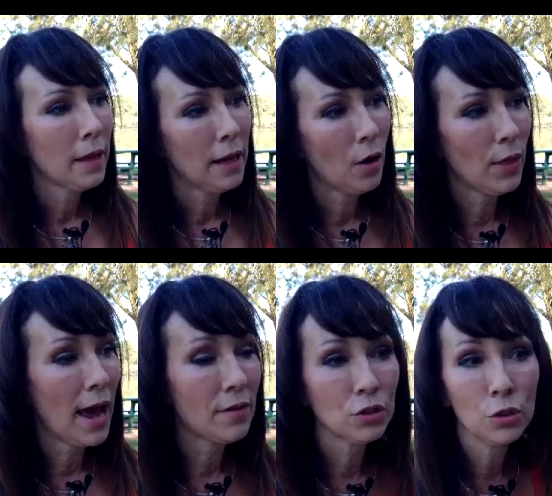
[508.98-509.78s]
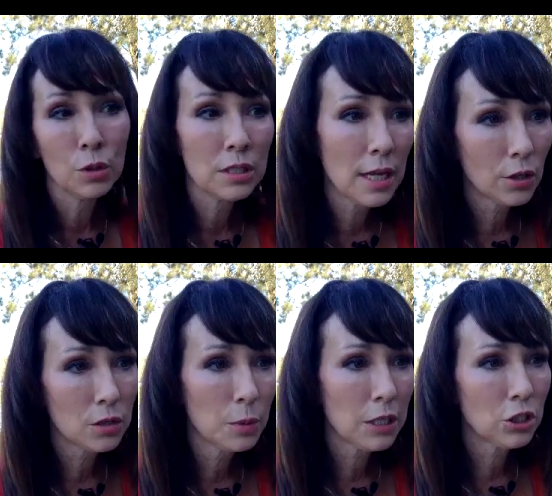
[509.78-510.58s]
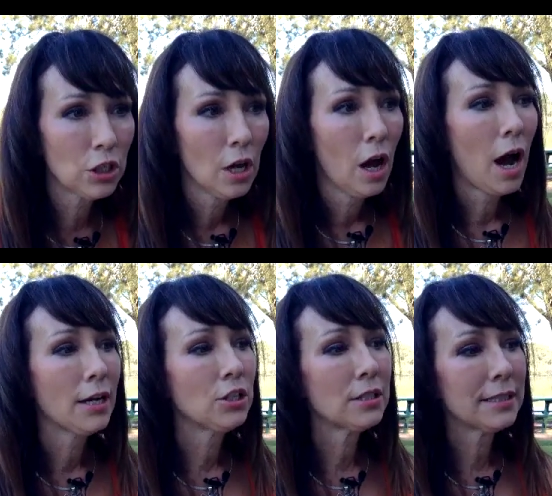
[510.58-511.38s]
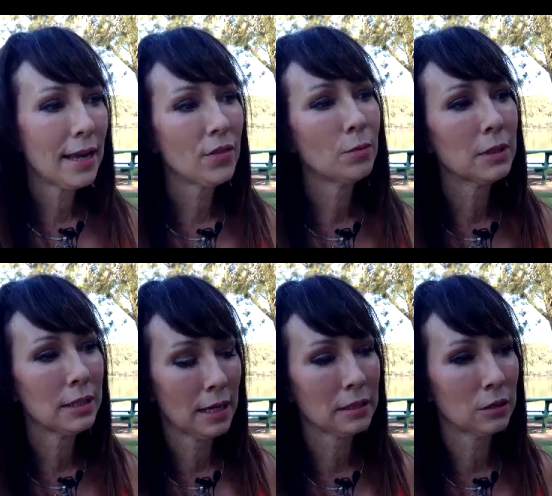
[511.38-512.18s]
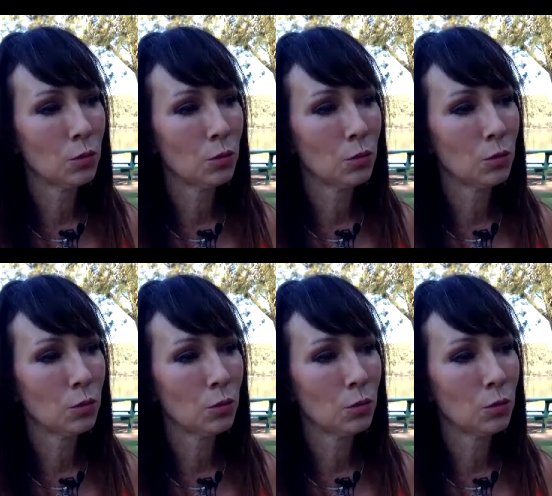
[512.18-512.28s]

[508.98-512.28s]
or they have to do a sales pitch, I just get them connected.